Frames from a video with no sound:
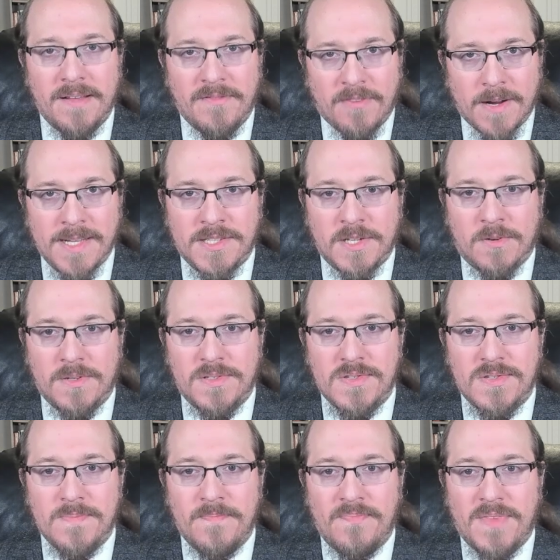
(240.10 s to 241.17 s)
for
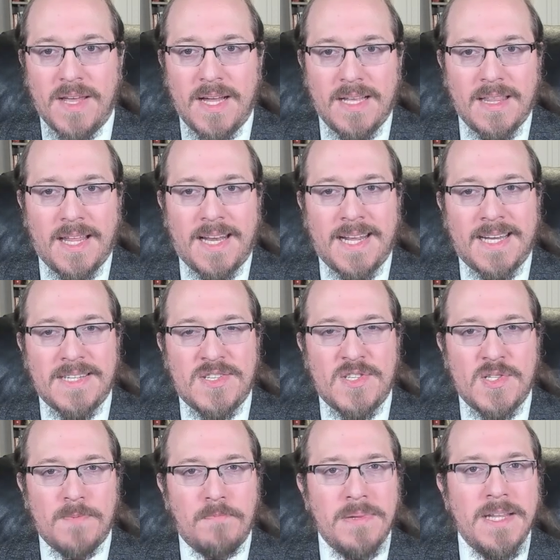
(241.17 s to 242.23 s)
integrals, letting us
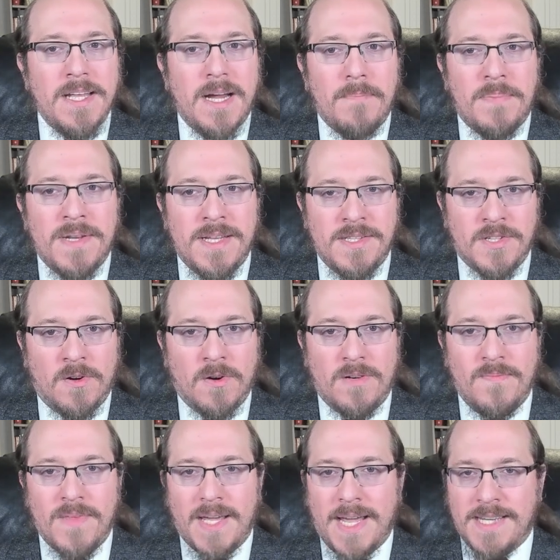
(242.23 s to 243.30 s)
split up an integral
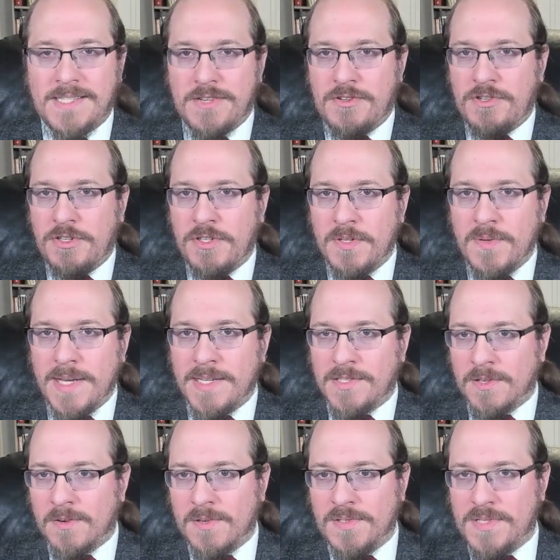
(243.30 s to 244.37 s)
into 2
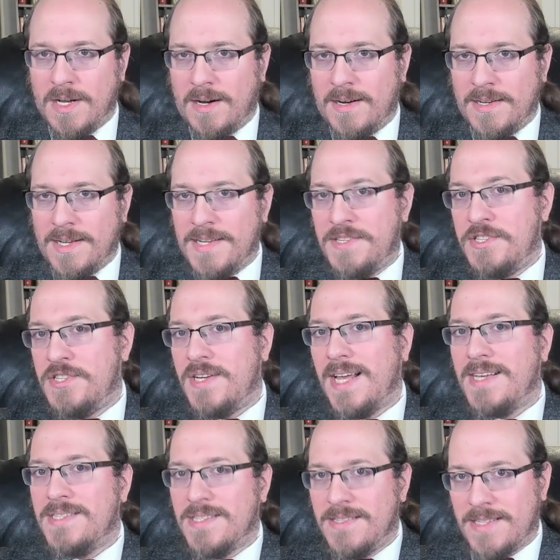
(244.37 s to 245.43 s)
integrals on
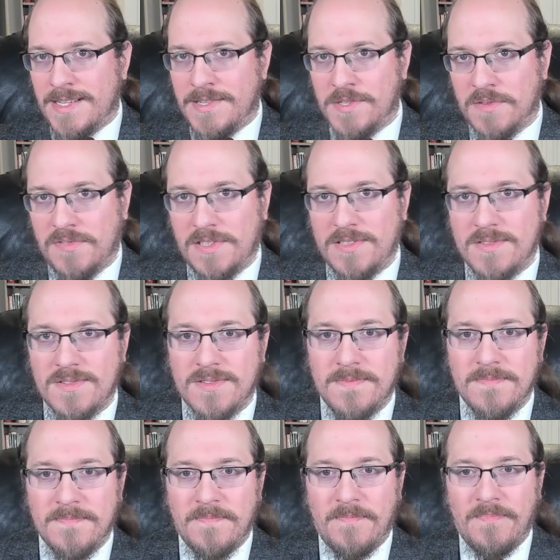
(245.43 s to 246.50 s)
adjacent intervals.
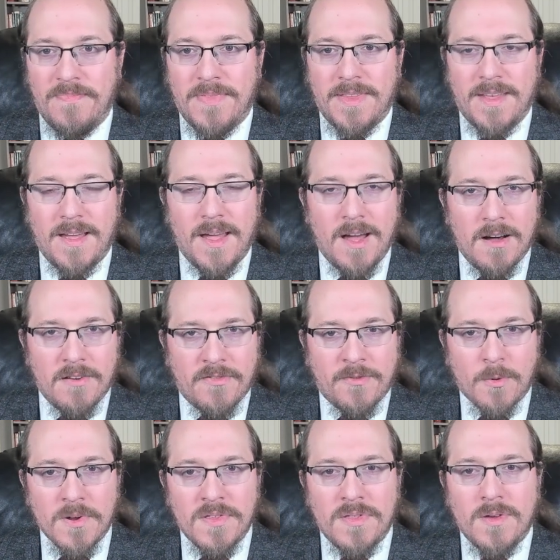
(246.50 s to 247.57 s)

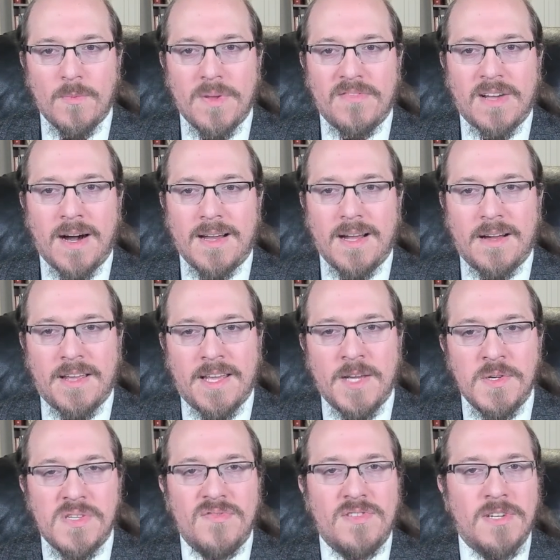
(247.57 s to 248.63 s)
Fourth, we've got a
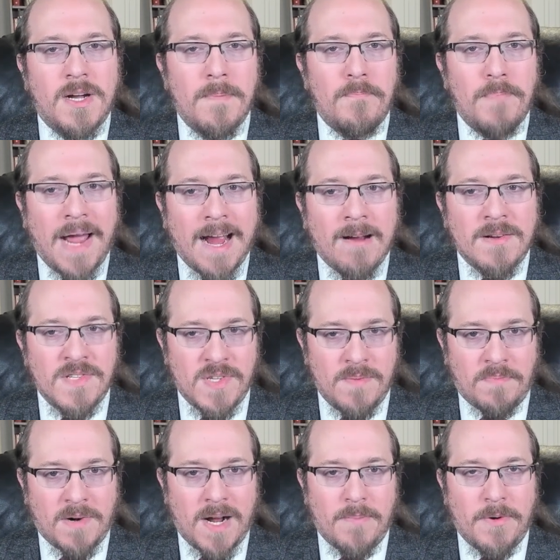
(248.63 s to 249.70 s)
useful
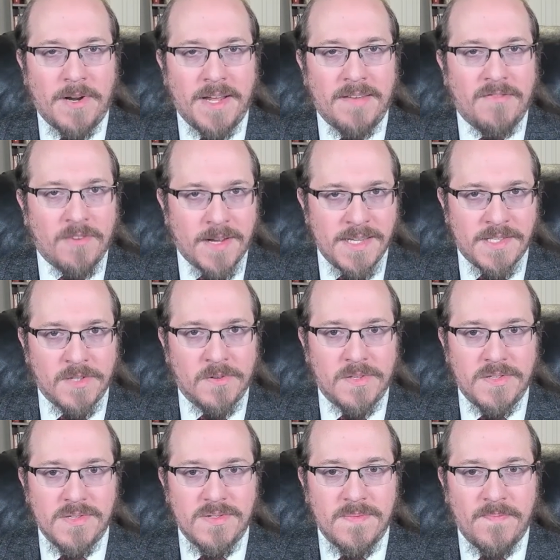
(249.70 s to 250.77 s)
comparison property for
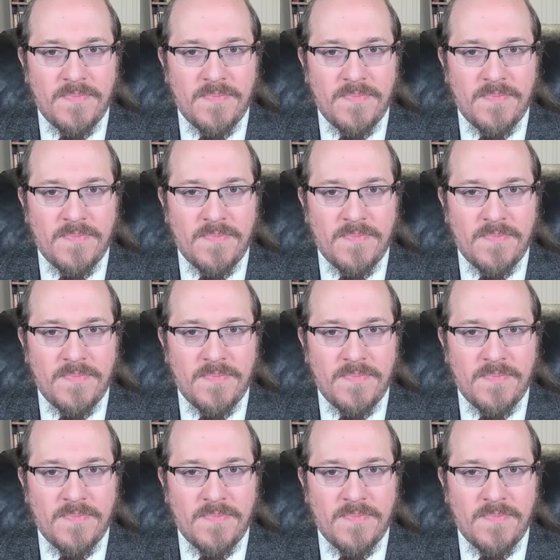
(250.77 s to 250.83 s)
integrals.